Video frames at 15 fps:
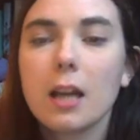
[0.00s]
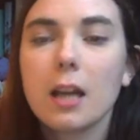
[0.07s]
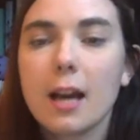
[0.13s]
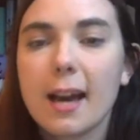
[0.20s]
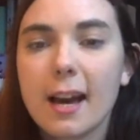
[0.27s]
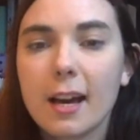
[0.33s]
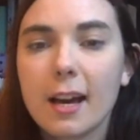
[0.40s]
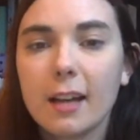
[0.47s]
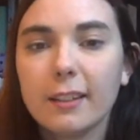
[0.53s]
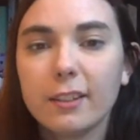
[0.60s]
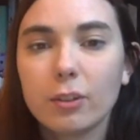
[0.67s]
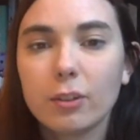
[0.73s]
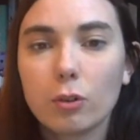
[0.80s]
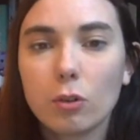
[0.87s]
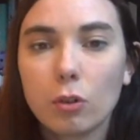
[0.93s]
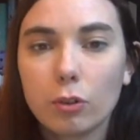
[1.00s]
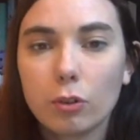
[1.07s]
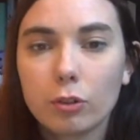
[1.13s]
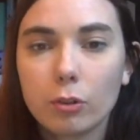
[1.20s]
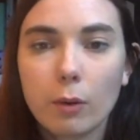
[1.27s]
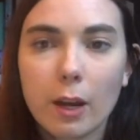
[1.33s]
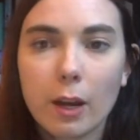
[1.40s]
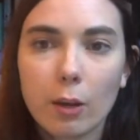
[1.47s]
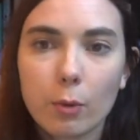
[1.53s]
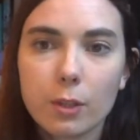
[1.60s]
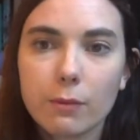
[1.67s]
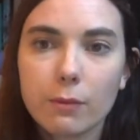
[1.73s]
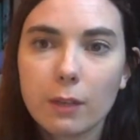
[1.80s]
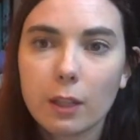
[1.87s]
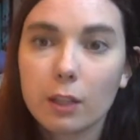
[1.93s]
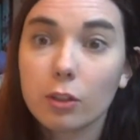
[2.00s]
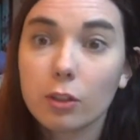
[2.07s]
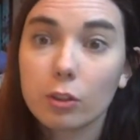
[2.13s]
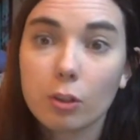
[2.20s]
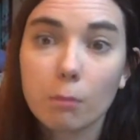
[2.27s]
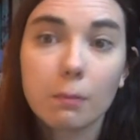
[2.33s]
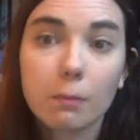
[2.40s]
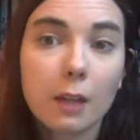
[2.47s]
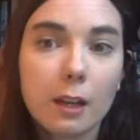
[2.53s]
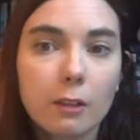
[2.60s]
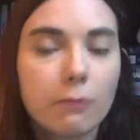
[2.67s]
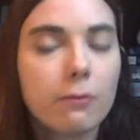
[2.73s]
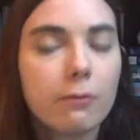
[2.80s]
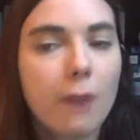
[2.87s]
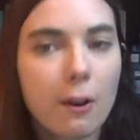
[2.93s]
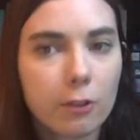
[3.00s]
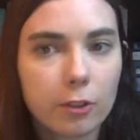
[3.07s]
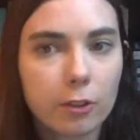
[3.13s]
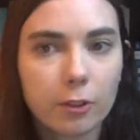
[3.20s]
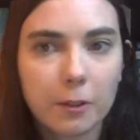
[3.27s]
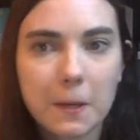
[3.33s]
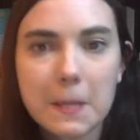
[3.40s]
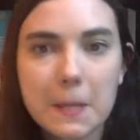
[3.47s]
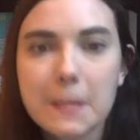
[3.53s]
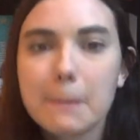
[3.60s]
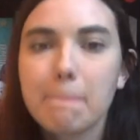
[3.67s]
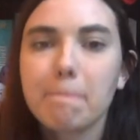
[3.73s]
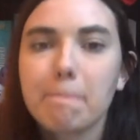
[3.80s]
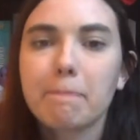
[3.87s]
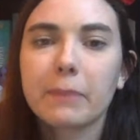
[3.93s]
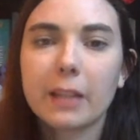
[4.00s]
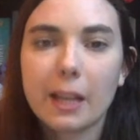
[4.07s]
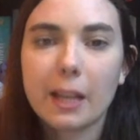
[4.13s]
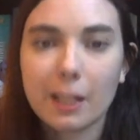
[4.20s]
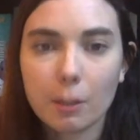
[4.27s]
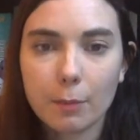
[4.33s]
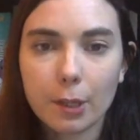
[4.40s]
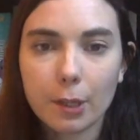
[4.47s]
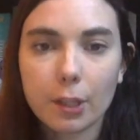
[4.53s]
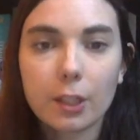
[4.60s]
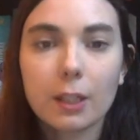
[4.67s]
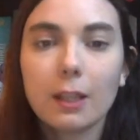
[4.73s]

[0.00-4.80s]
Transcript: And also, I always feel like there's some kind of value in a book.